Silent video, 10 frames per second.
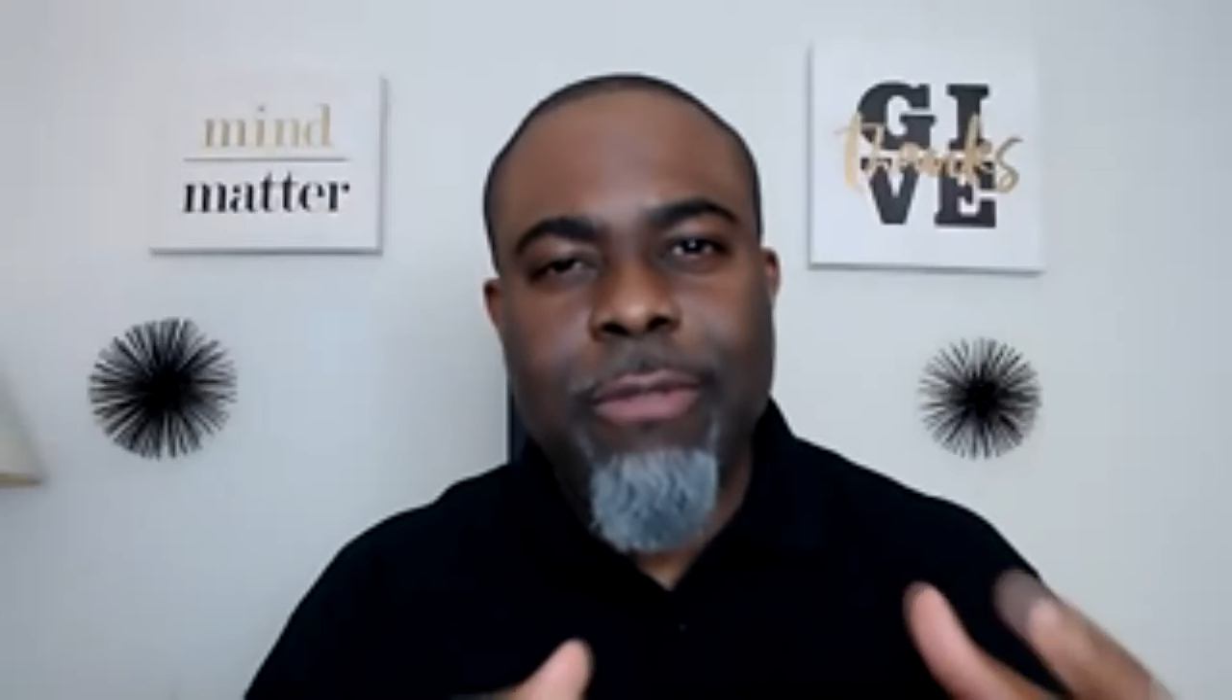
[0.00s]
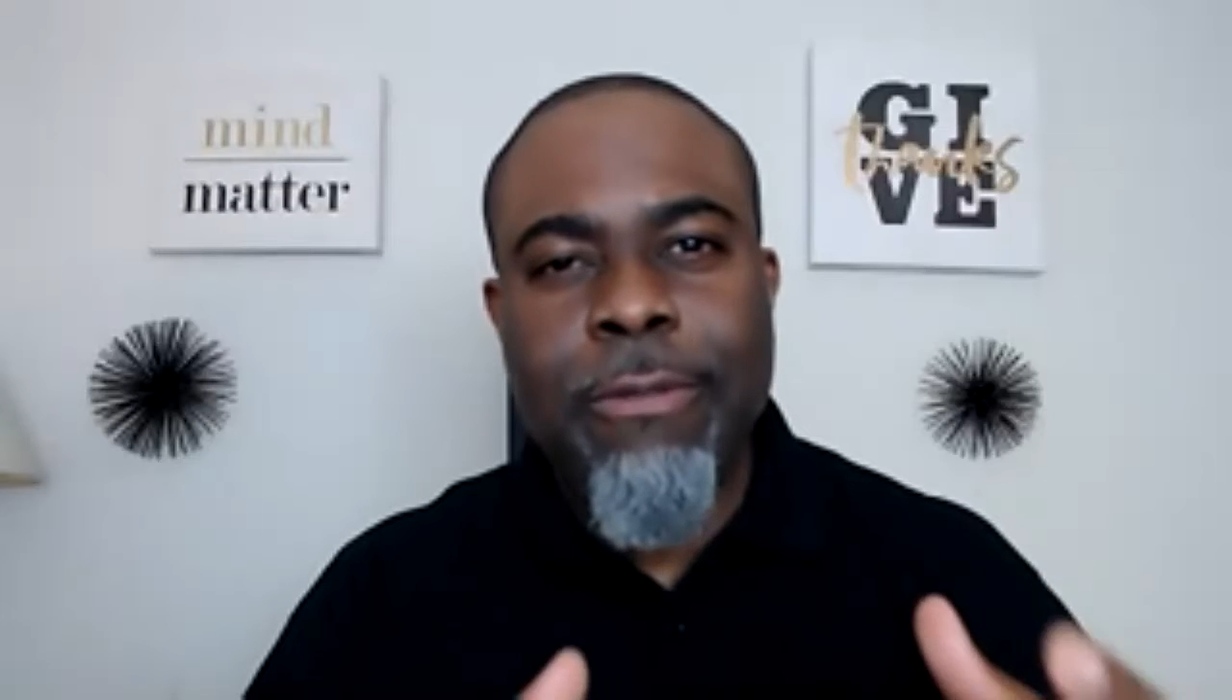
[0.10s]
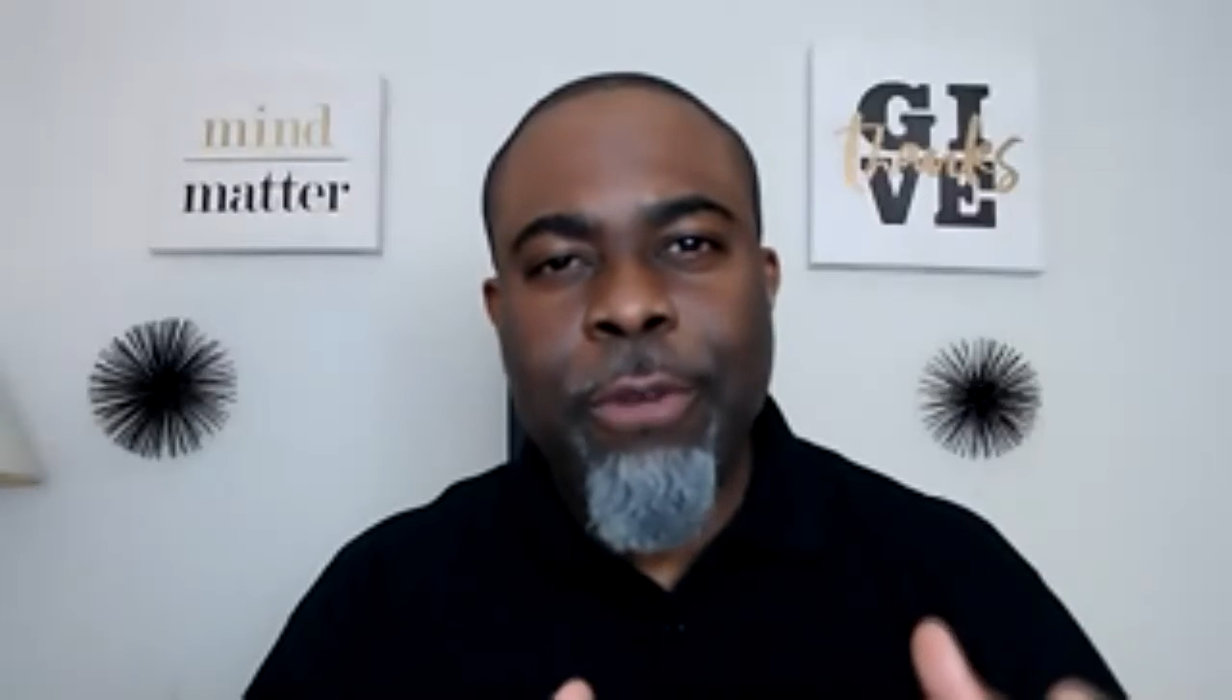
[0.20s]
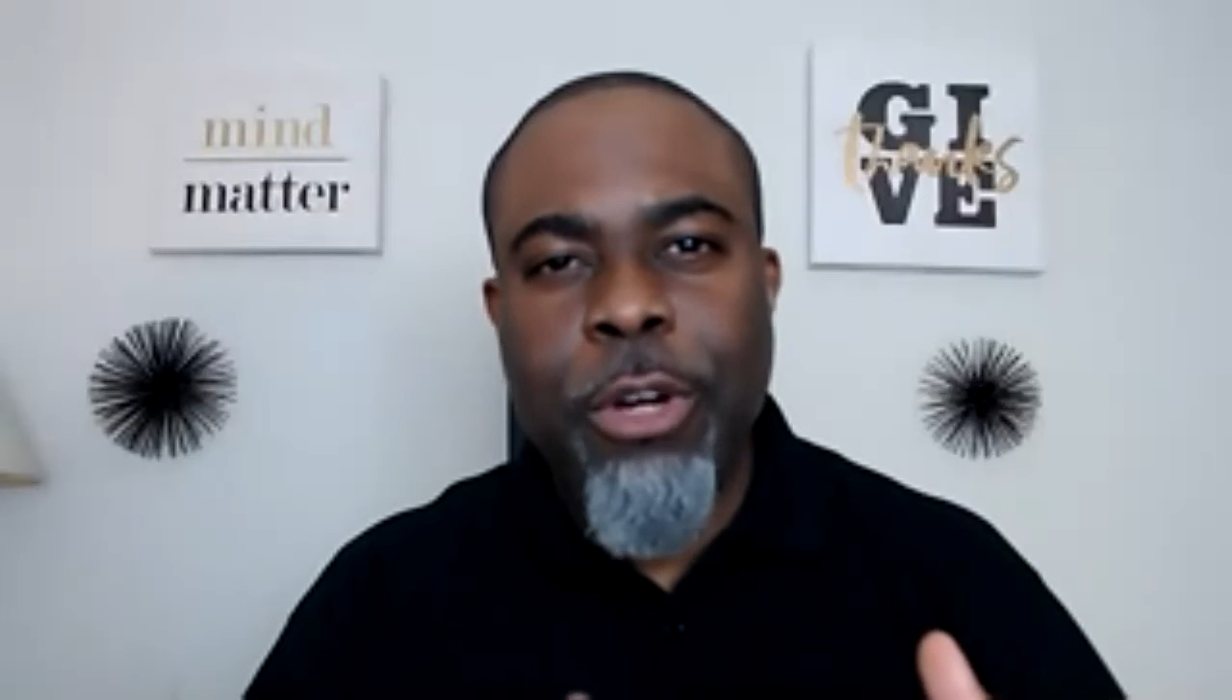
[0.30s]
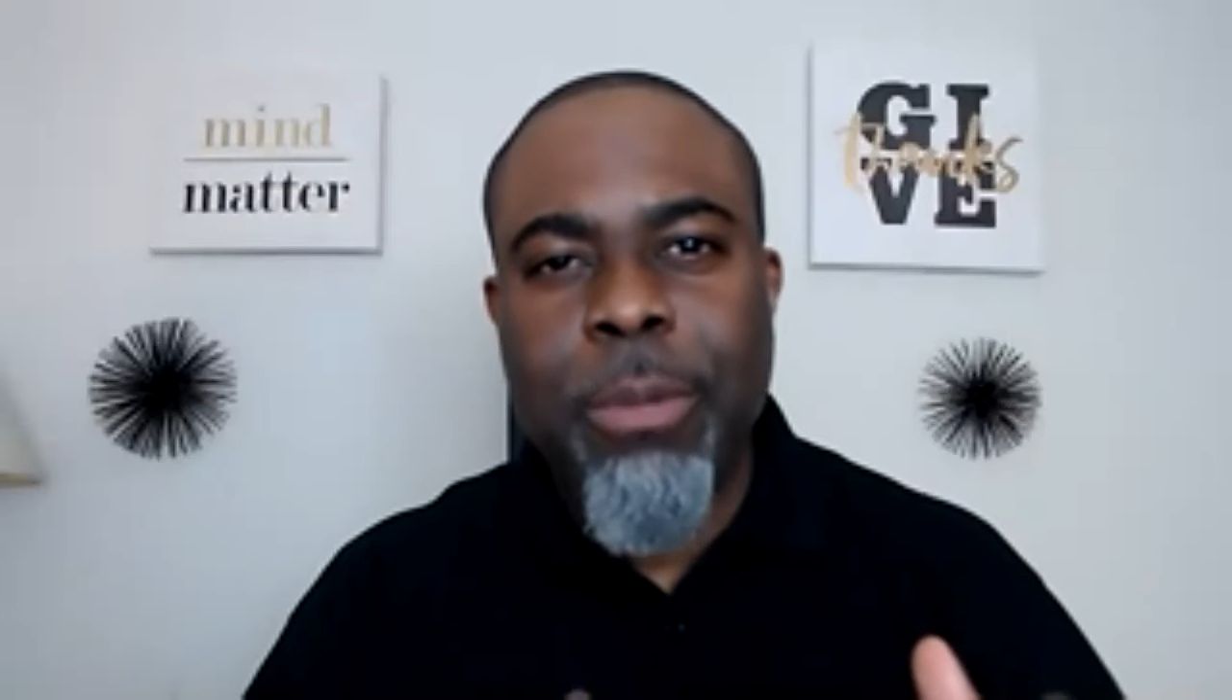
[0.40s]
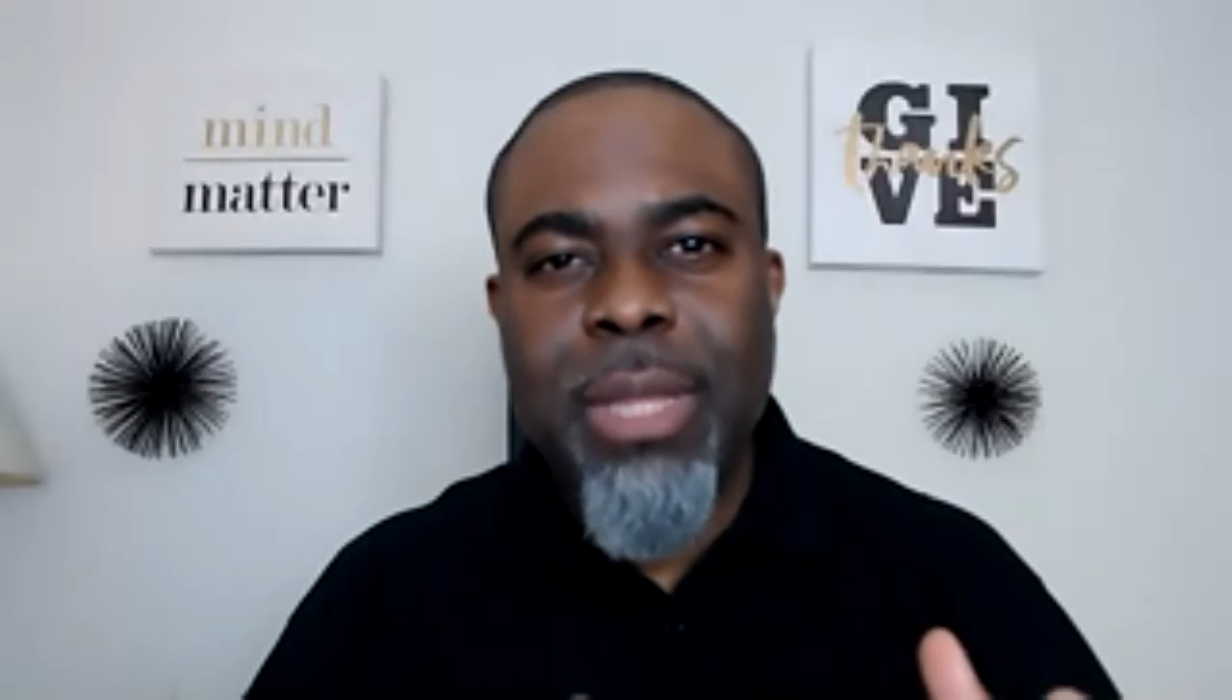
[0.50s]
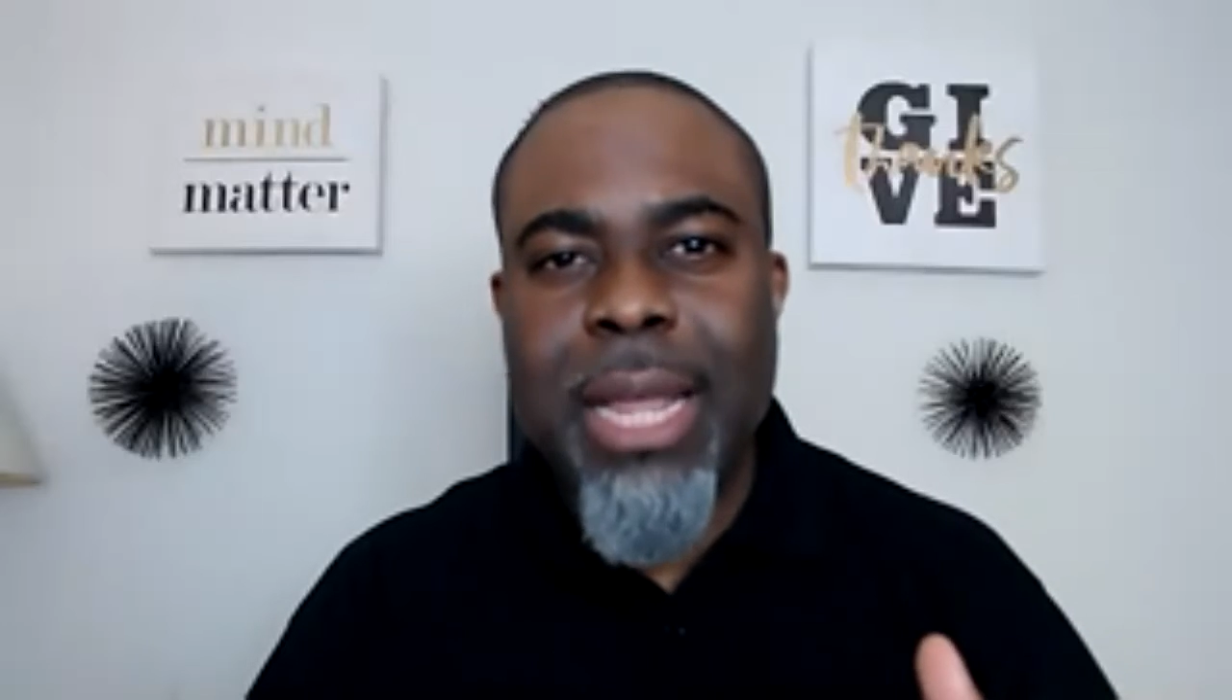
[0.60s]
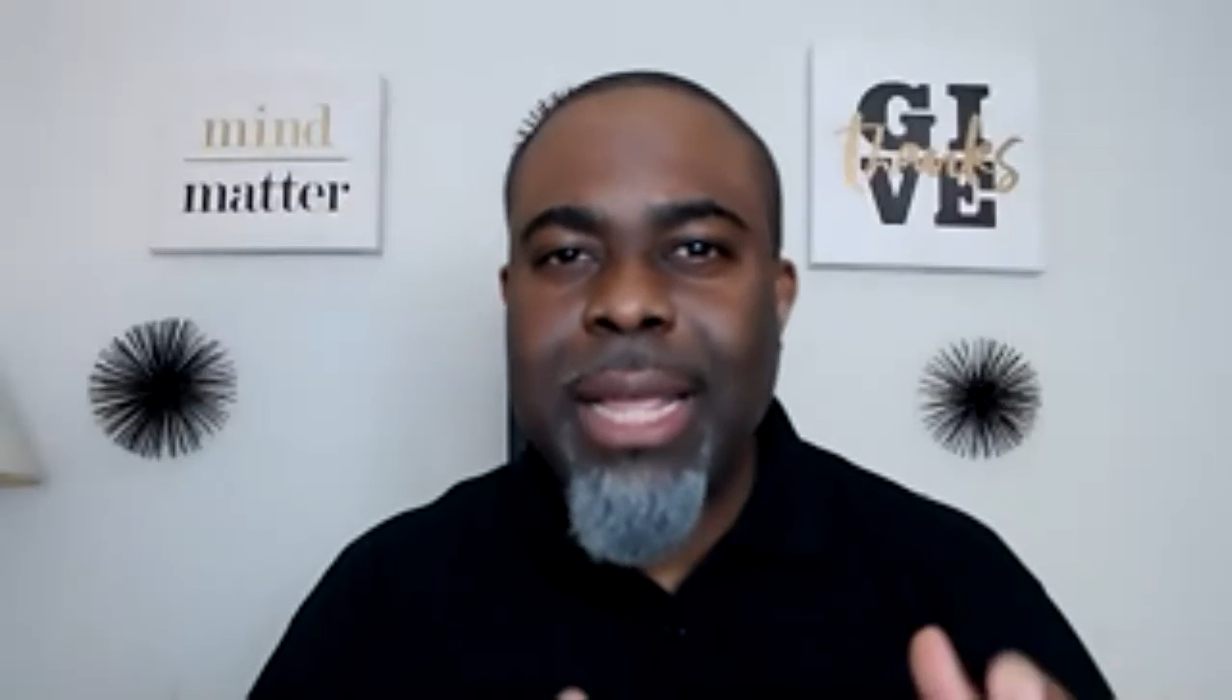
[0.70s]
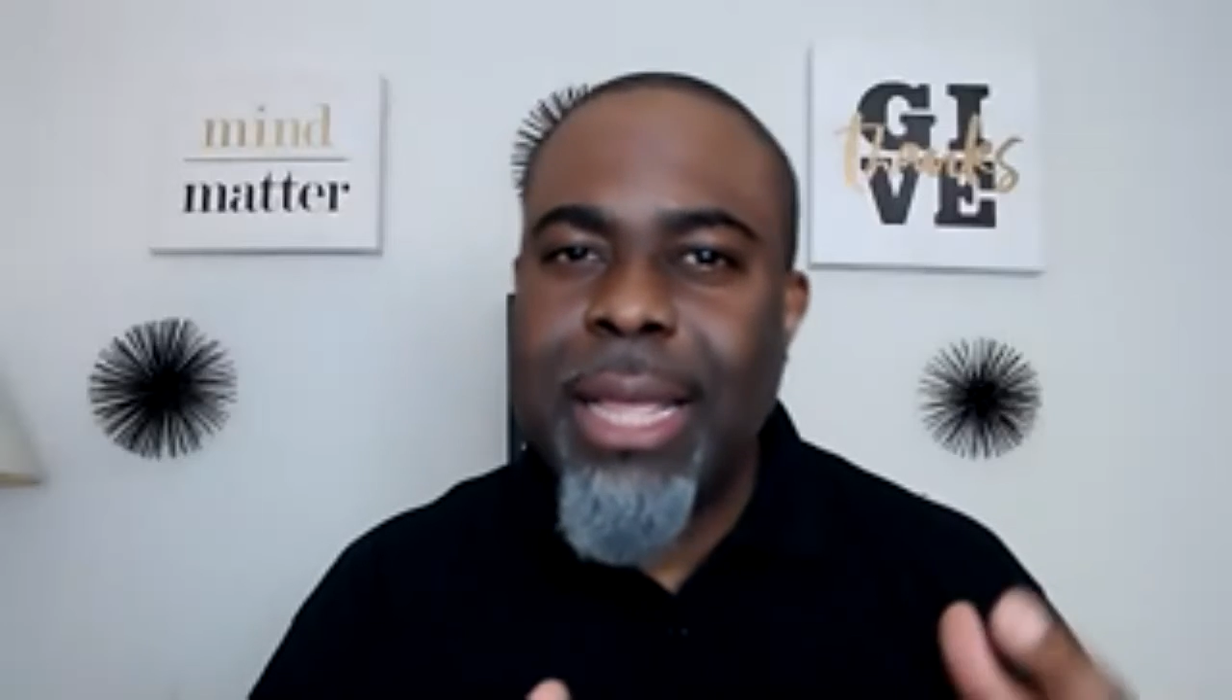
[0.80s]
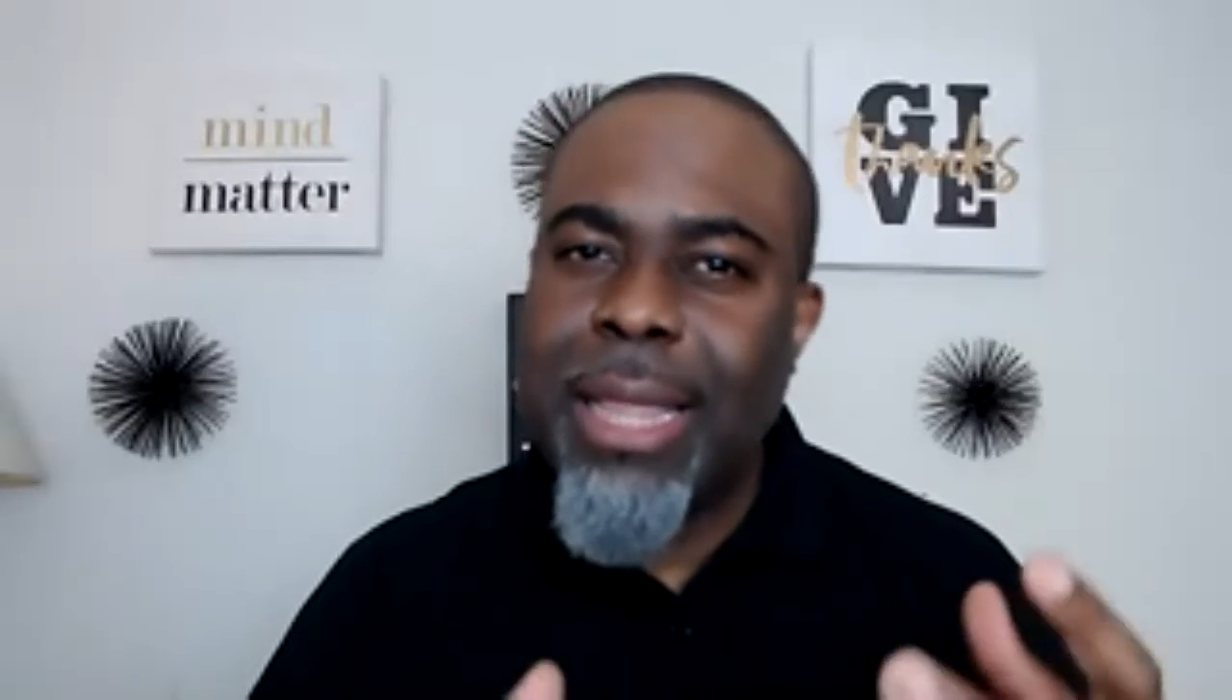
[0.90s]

verb than